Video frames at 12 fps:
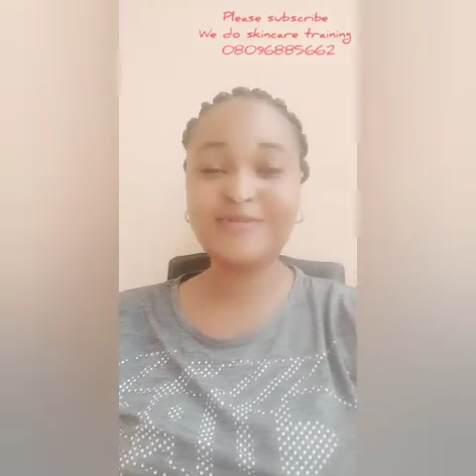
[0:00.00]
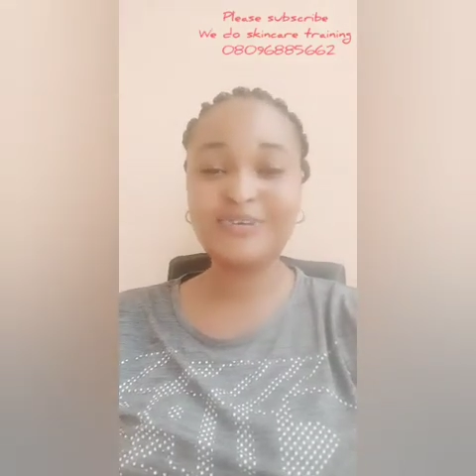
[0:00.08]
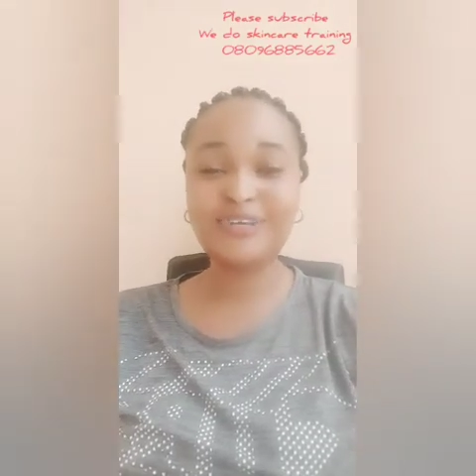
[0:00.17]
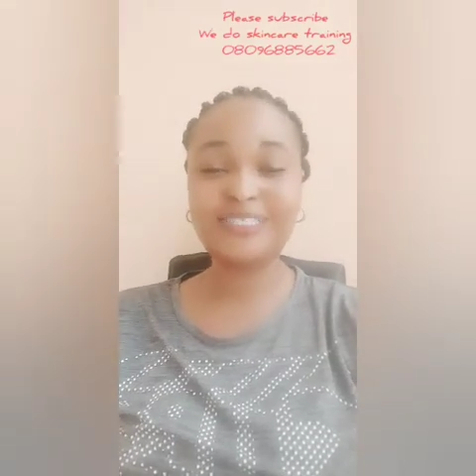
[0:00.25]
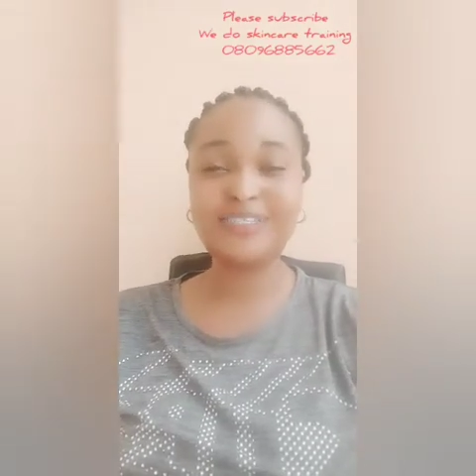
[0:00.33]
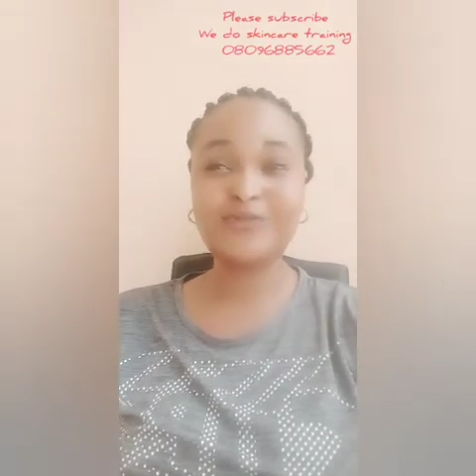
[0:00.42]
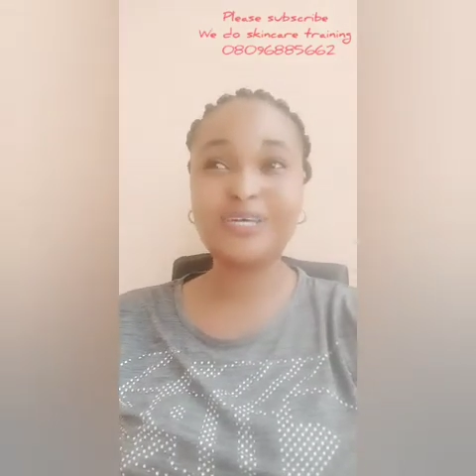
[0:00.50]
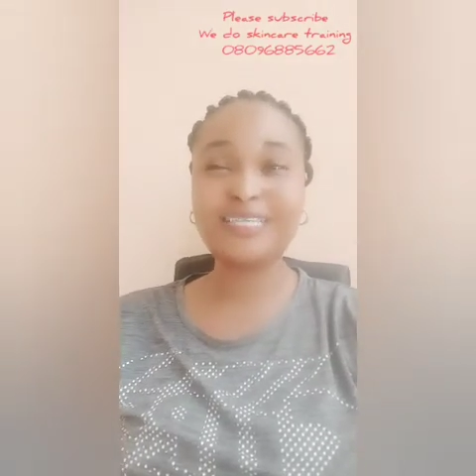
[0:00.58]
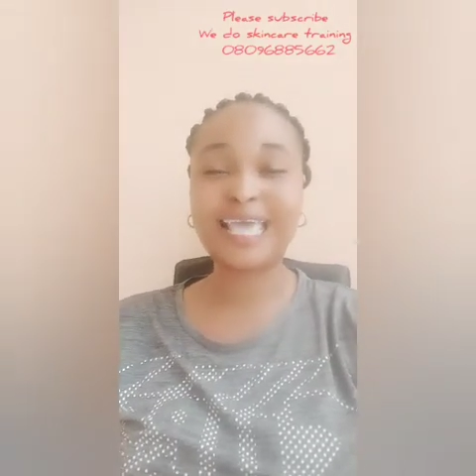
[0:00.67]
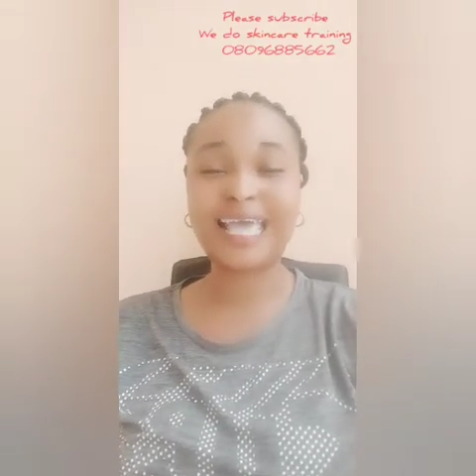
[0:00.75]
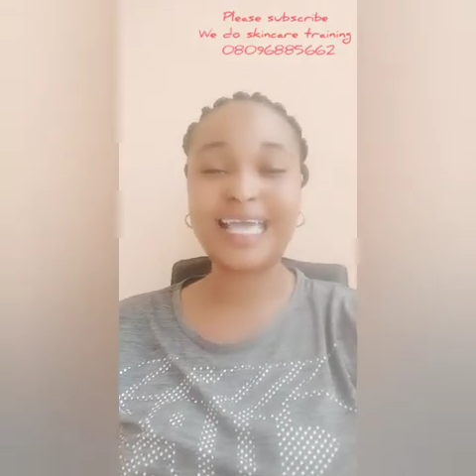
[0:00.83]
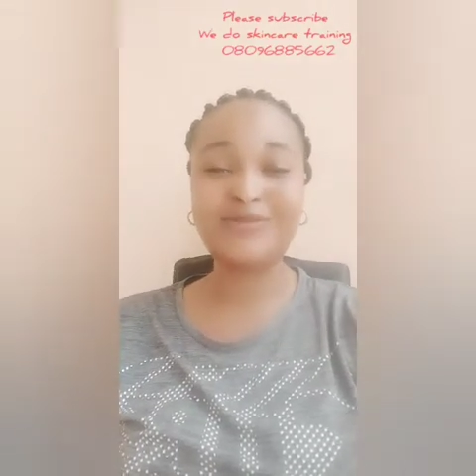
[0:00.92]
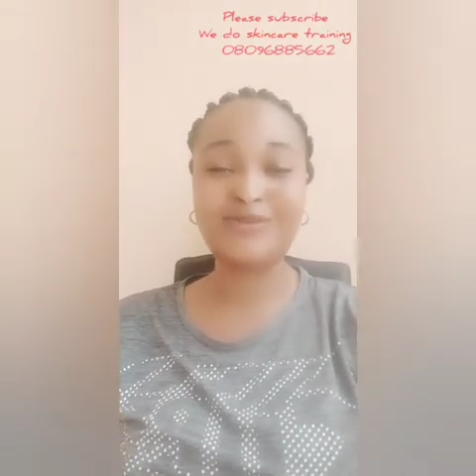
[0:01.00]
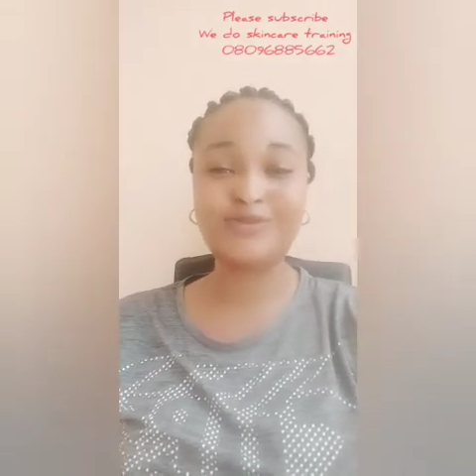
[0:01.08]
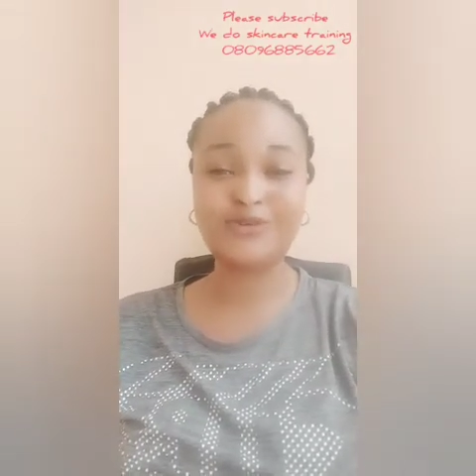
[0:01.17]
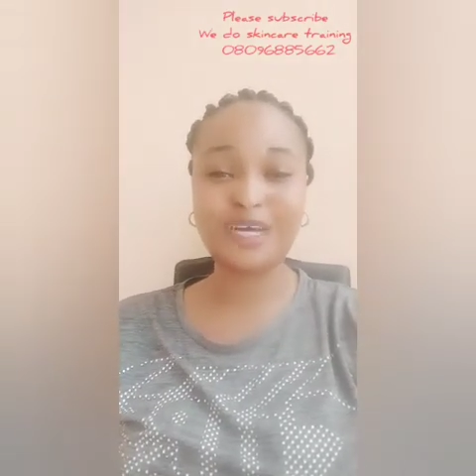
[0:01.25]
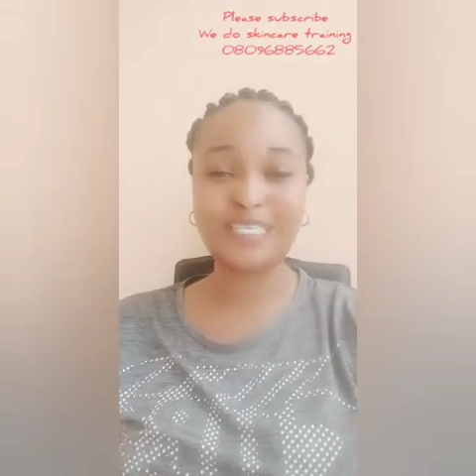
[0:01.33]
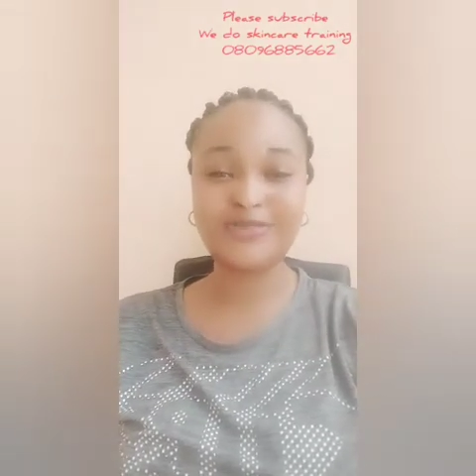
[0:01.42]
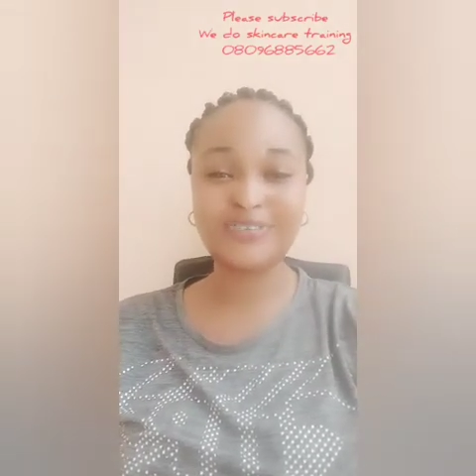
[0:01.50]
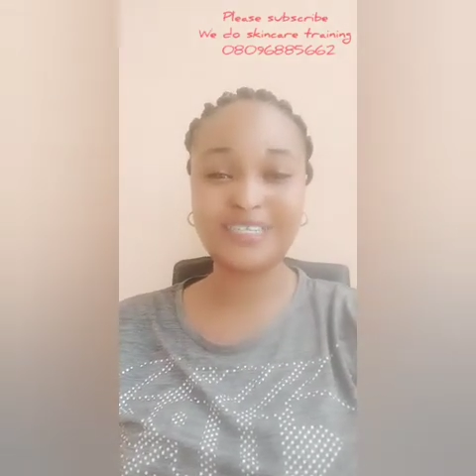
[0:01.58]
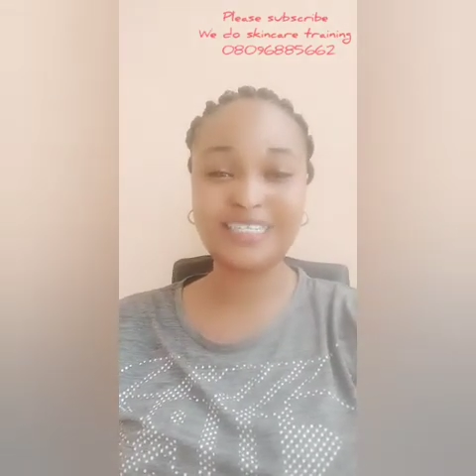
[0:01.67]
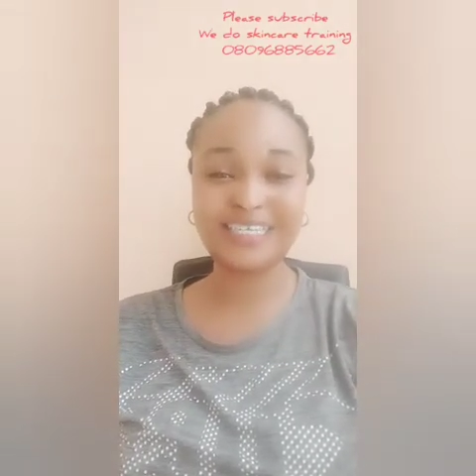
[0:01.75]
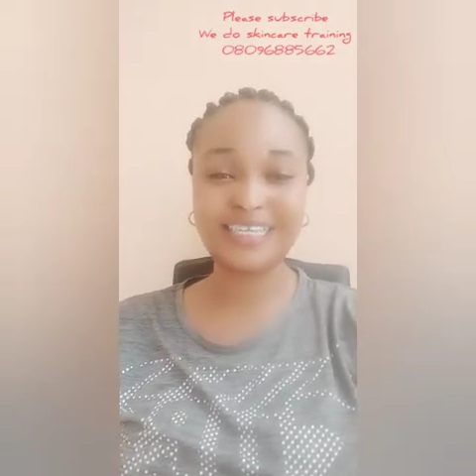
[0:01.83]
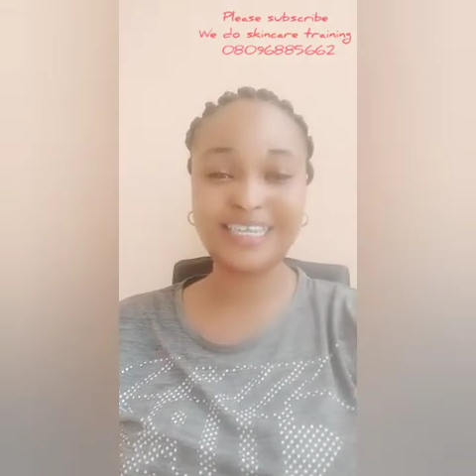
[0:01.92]
because the ones I had before has
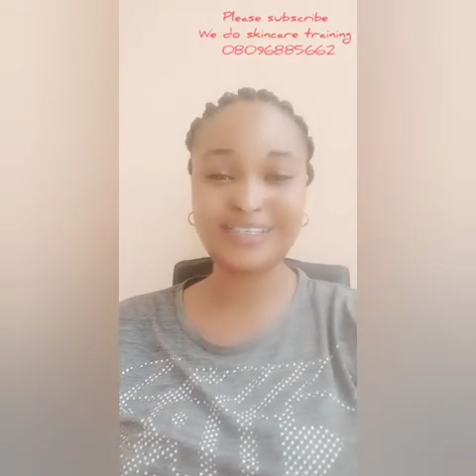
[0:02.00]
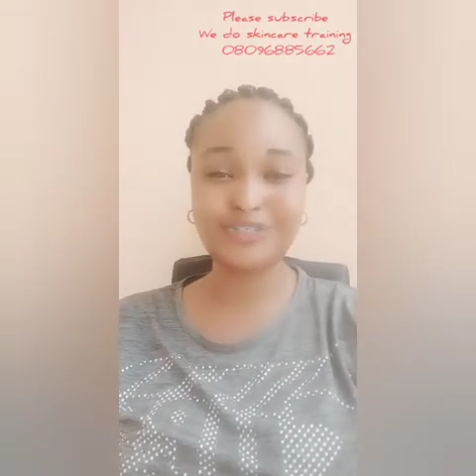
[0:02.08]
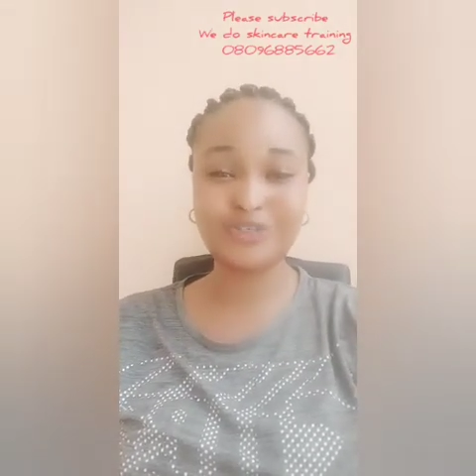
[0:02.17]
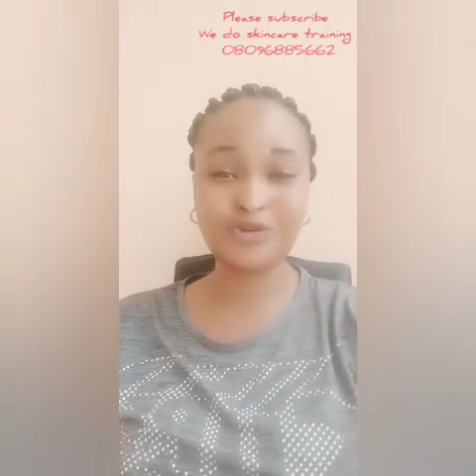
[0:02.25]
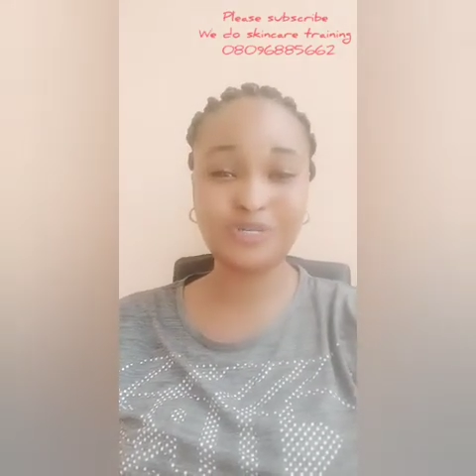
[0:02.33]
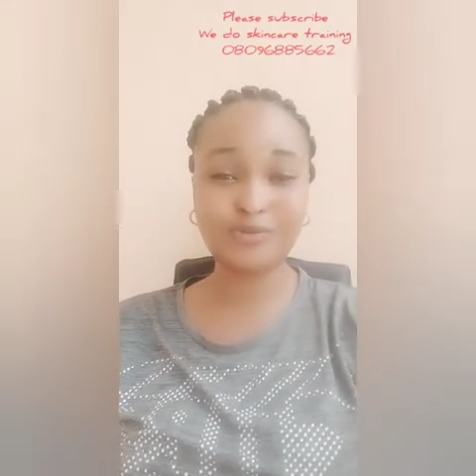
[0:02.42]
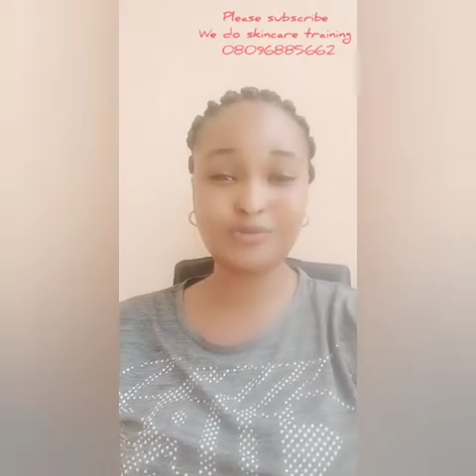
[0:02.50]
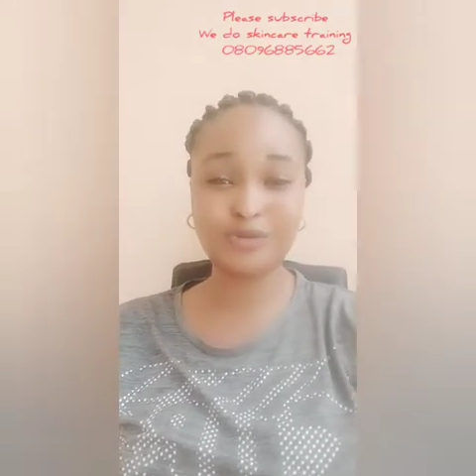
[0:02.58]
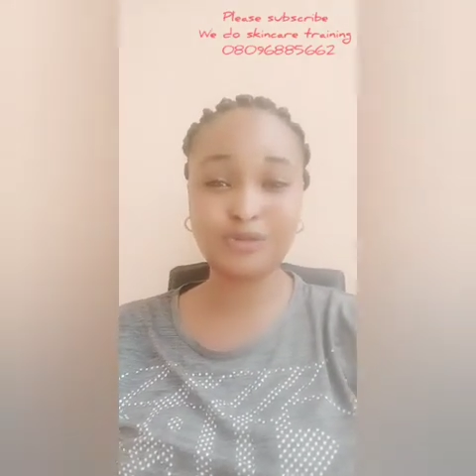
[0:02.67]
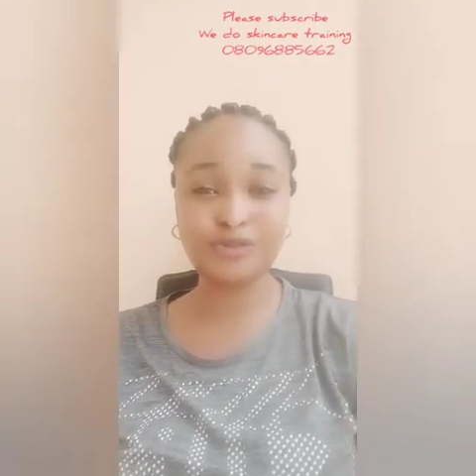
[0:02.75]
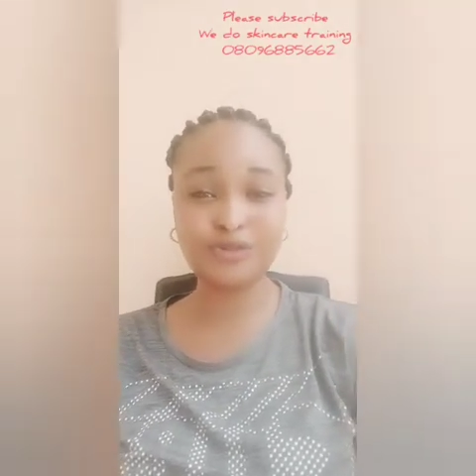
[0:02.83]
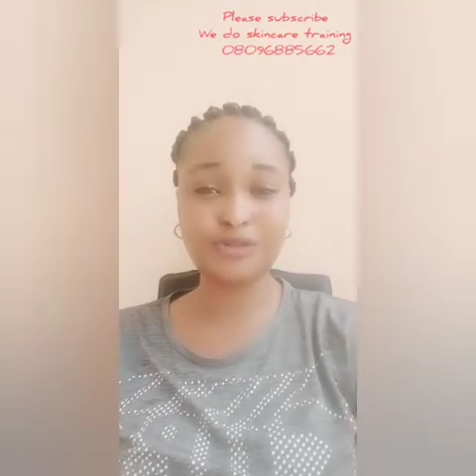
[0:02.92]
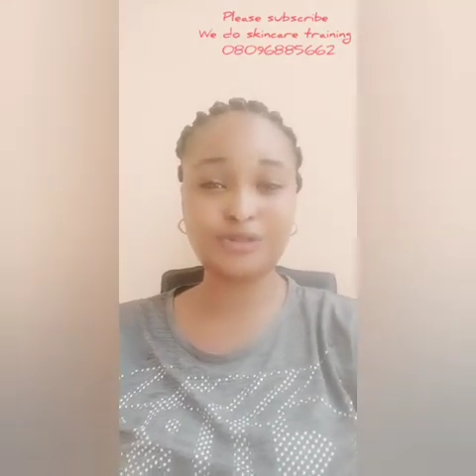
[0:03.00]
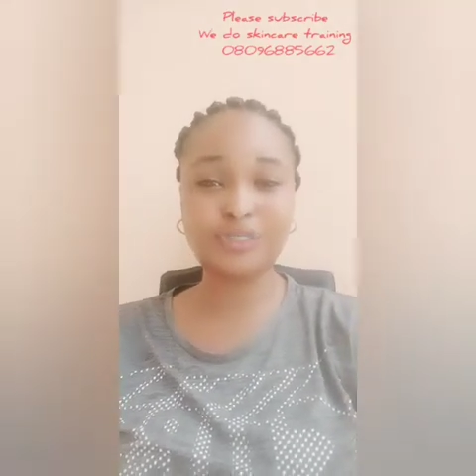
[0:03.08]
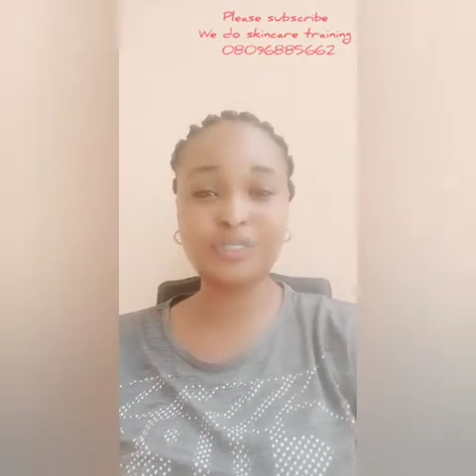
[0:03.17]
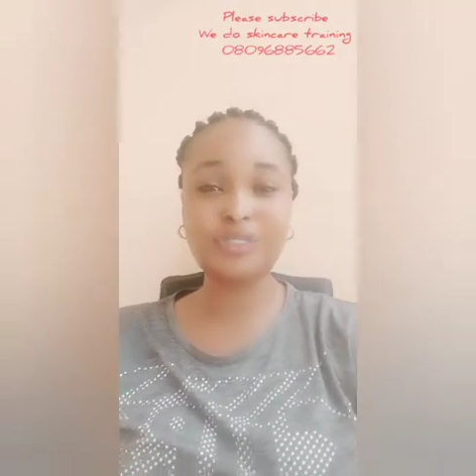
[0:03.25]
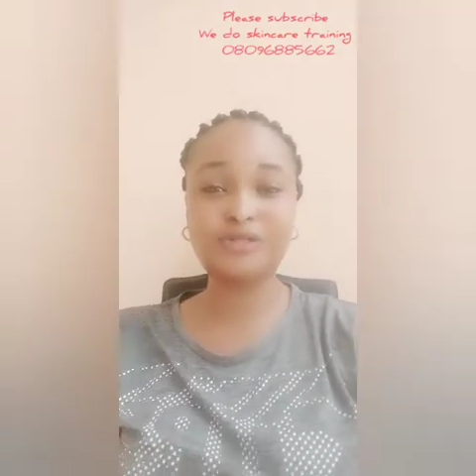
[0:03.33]
finished and I threw away the bottles.